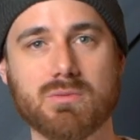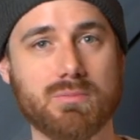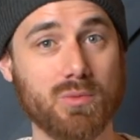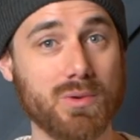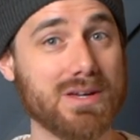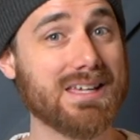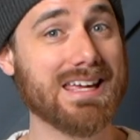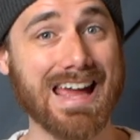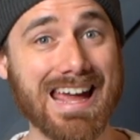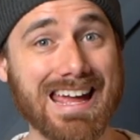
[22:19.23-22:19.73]
but
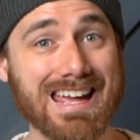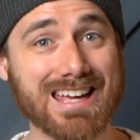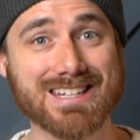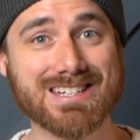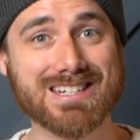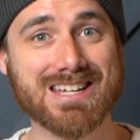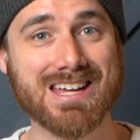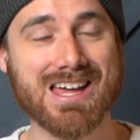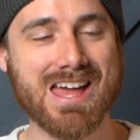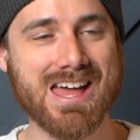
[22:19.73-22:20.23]
we
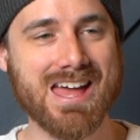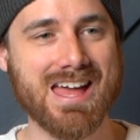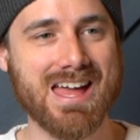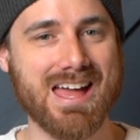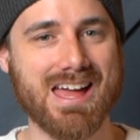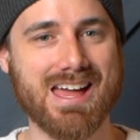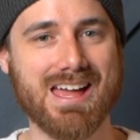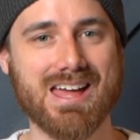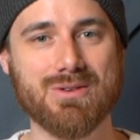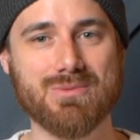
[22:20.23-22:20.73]
can,
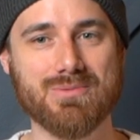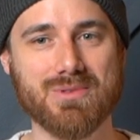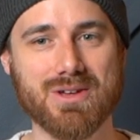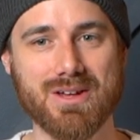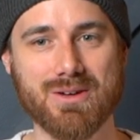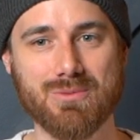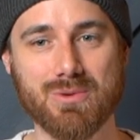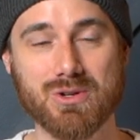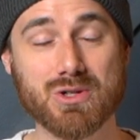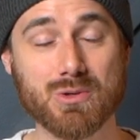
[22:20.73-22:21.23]
and
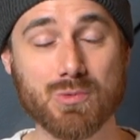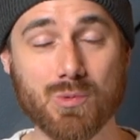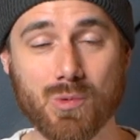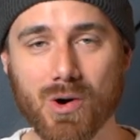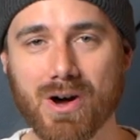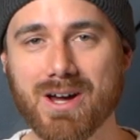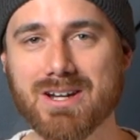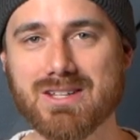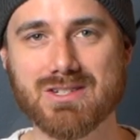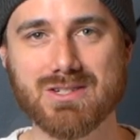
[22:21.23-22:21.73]
we should
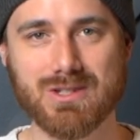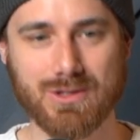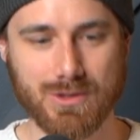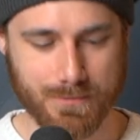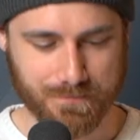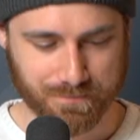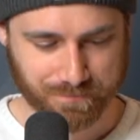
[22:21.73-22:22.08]
want to.